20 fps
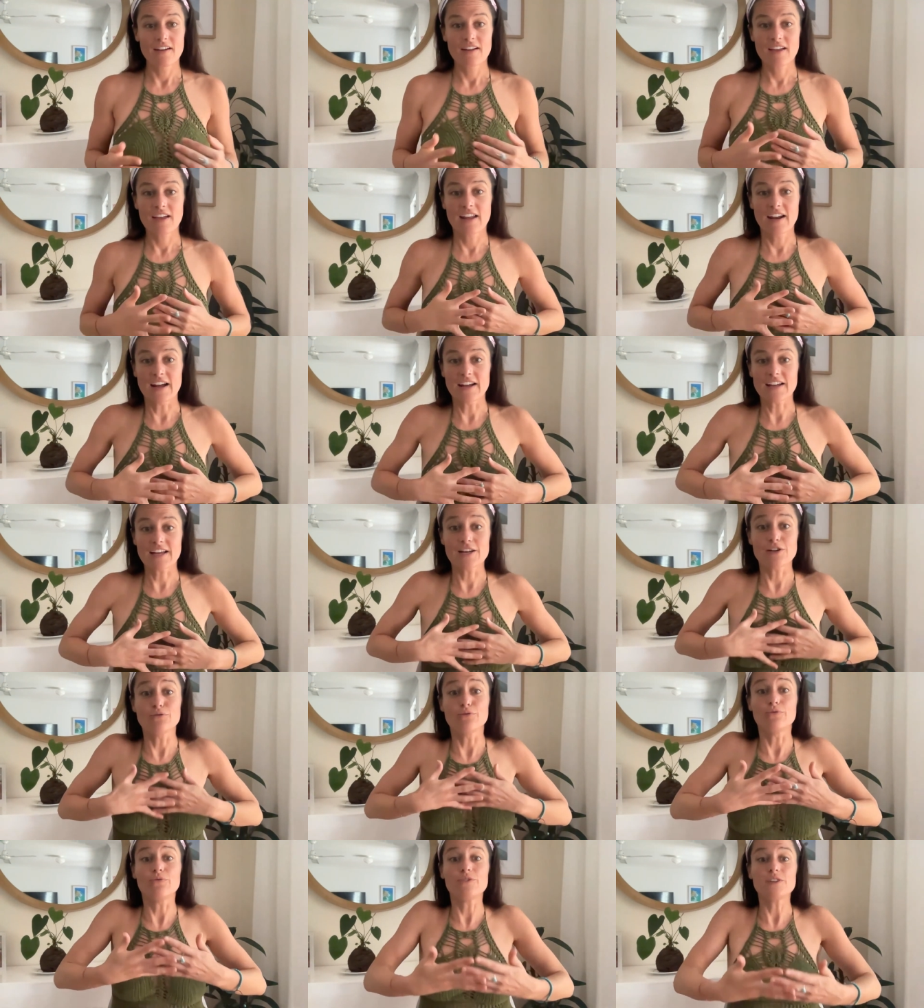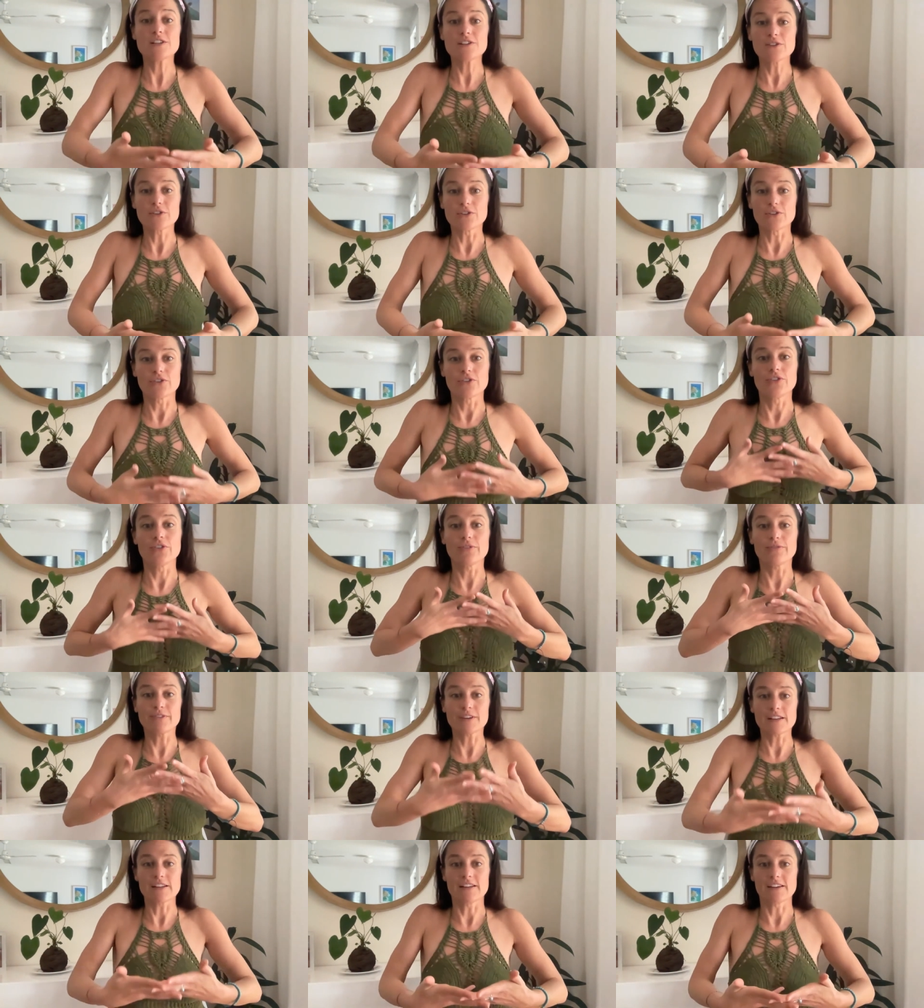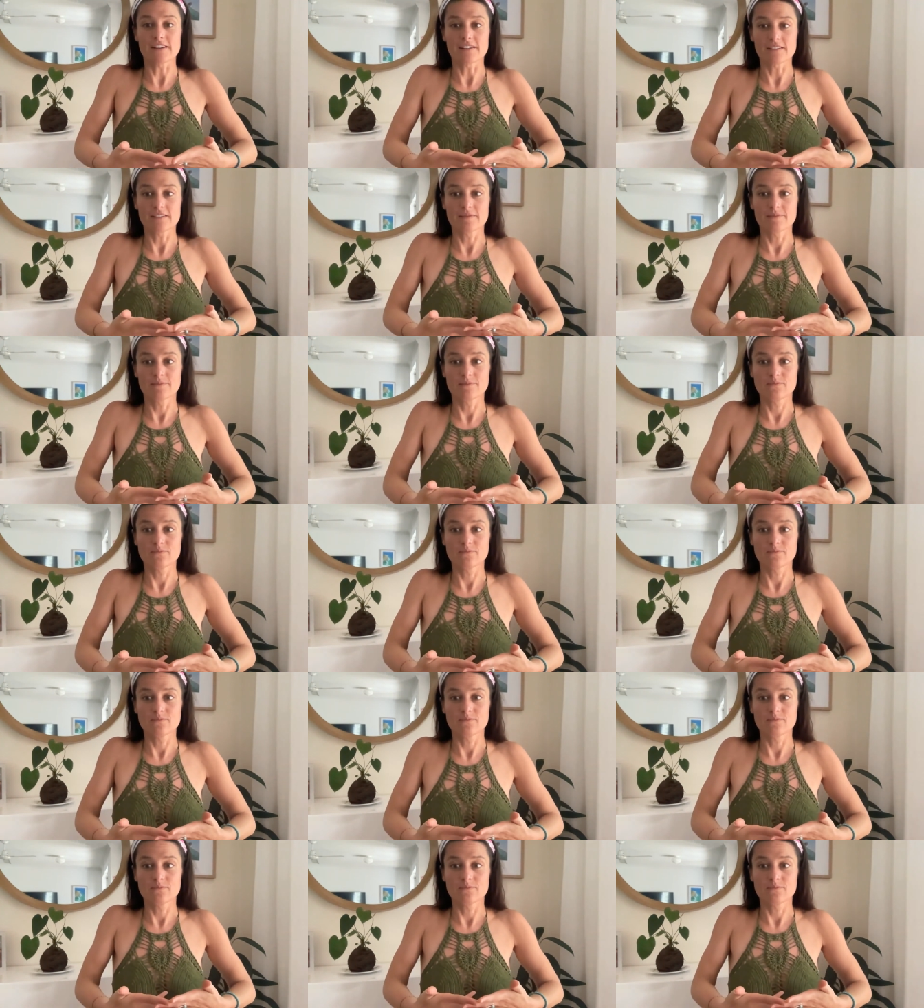Can you feel the feeling?